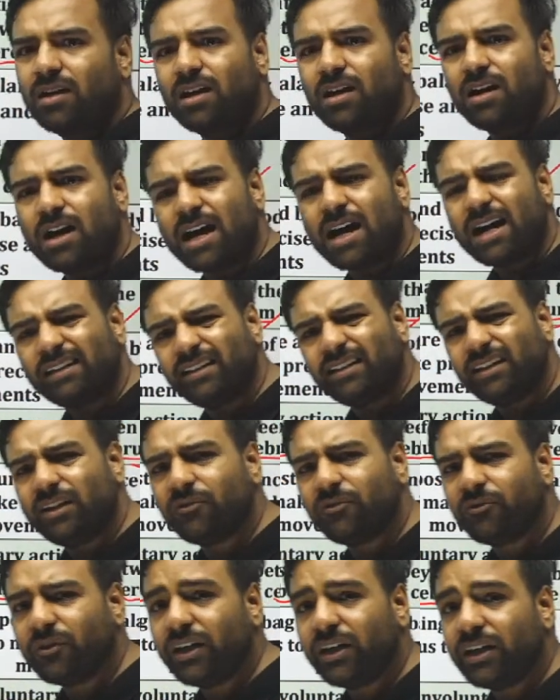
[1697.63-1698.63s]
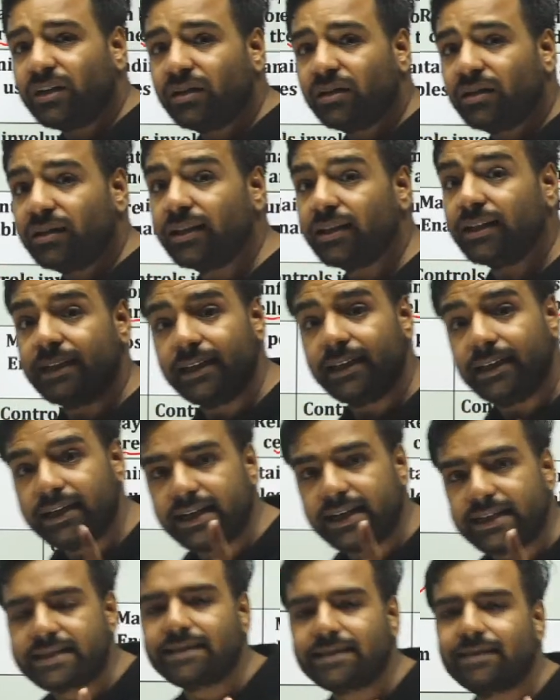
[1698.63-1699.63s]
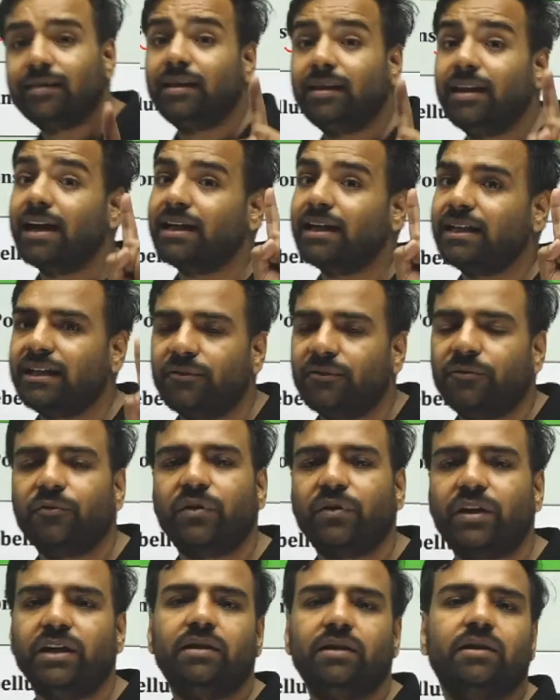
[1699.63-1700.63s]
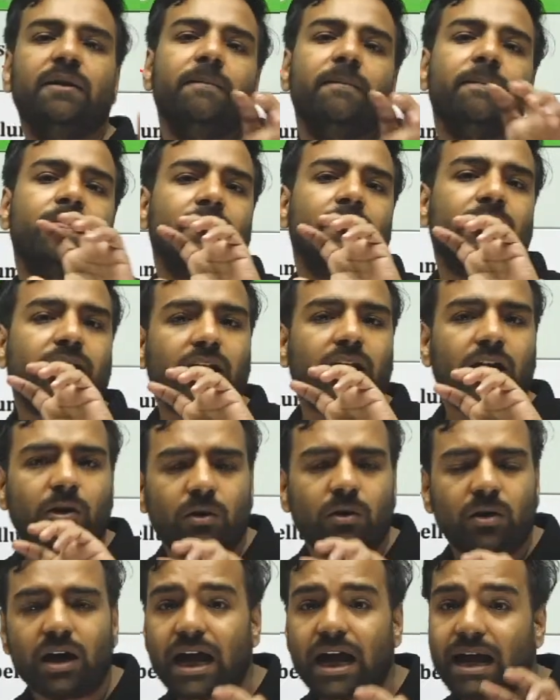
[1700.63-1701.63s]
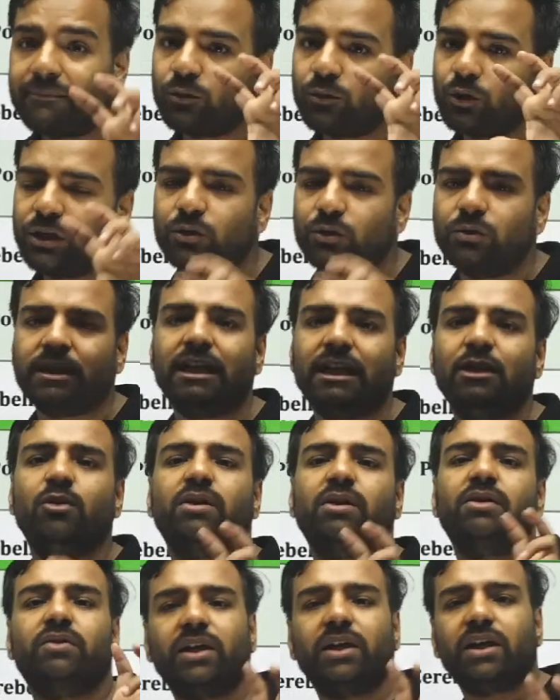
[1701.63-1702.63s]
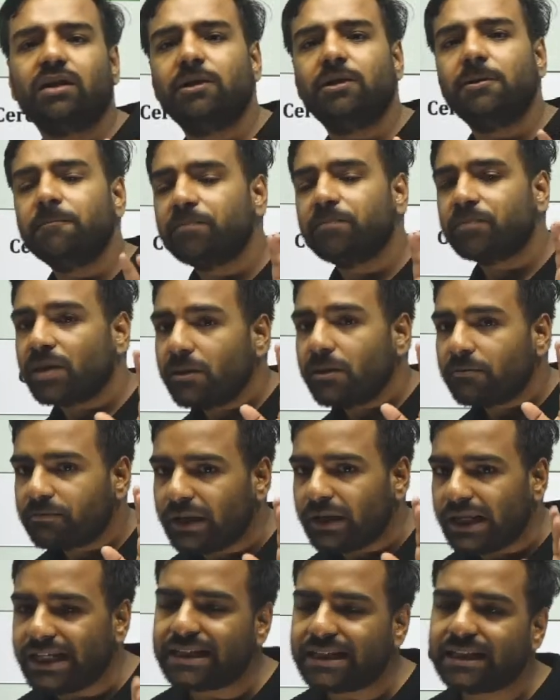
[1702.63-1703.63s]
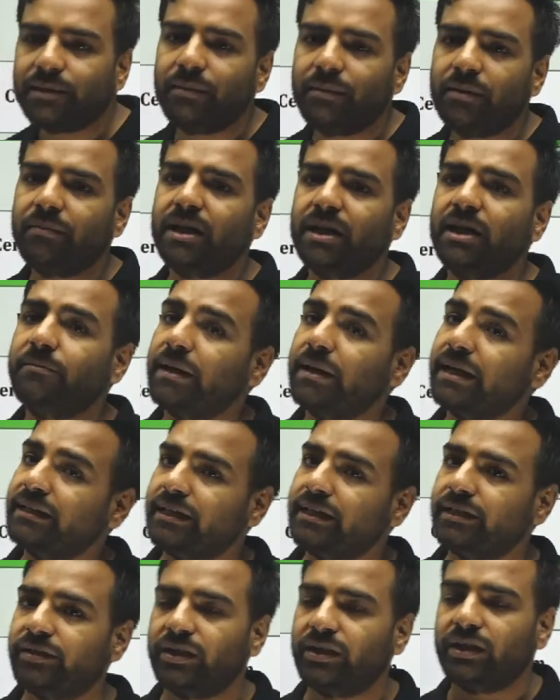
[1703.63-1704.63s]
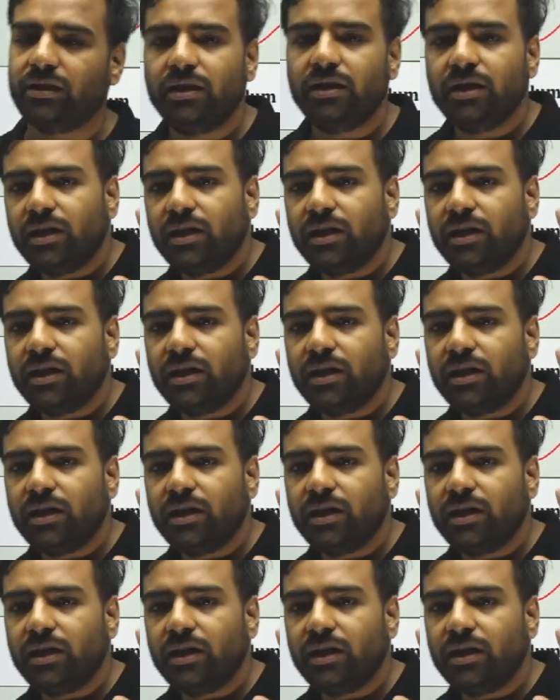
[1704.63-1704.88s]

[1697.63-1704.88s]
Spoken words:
Are they different? Yes, they are different. Now, I am going to tell you a trick. Please remember it by that trick.